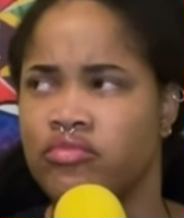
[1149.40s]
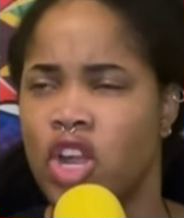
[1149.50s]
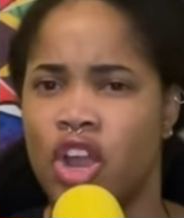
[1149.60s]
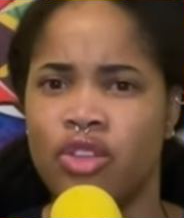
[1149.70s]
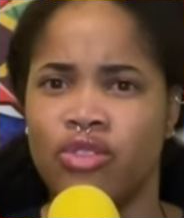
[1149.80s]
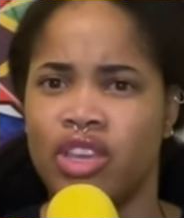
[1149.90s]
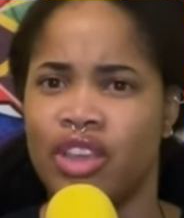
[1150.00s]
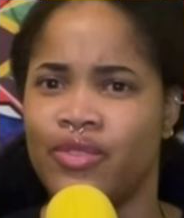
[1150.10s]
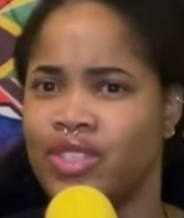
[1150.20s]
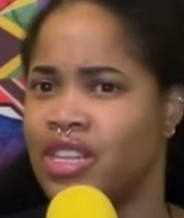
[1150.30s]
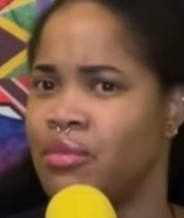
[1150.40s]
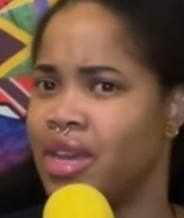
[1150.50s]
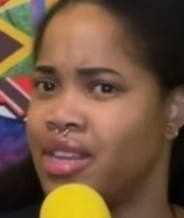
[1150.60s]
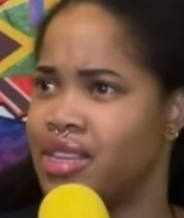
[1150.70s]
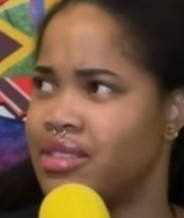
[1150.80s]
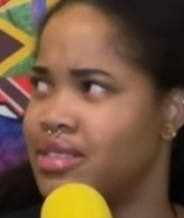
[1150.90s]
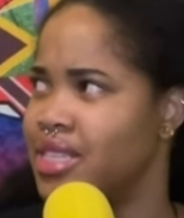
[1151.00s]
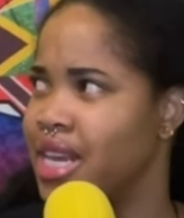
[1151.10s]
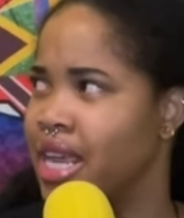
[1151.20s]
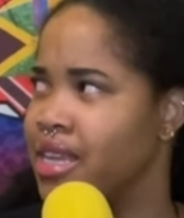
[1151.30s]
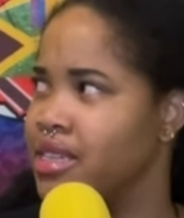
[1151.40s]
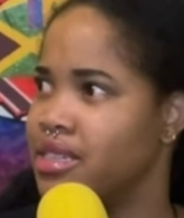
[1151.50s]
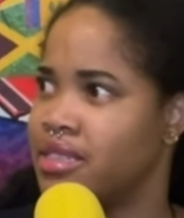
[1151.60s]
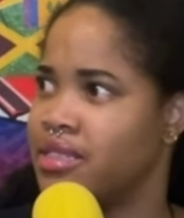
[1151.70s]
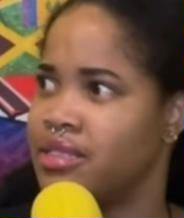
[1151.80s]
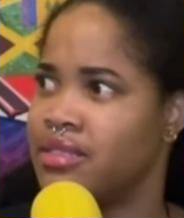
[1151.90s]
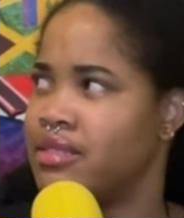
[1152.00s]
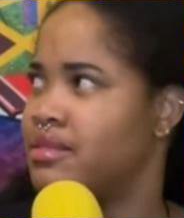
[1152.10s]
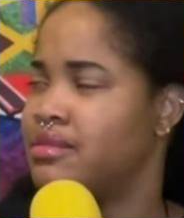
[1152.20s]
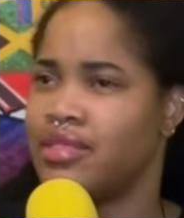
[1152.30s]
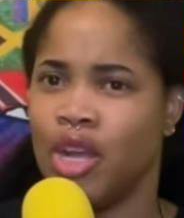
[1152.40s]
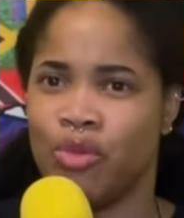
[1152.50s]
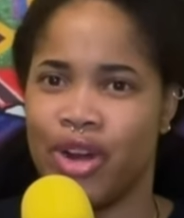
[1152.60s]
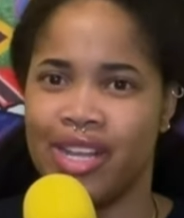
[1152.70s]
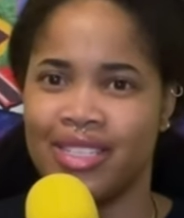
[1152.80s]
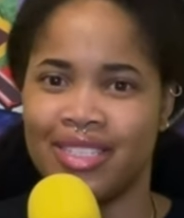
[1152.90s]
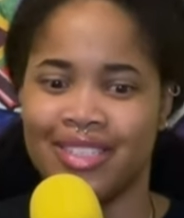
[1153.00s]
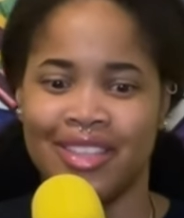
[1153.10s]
Are you looking for somebody to like oppress?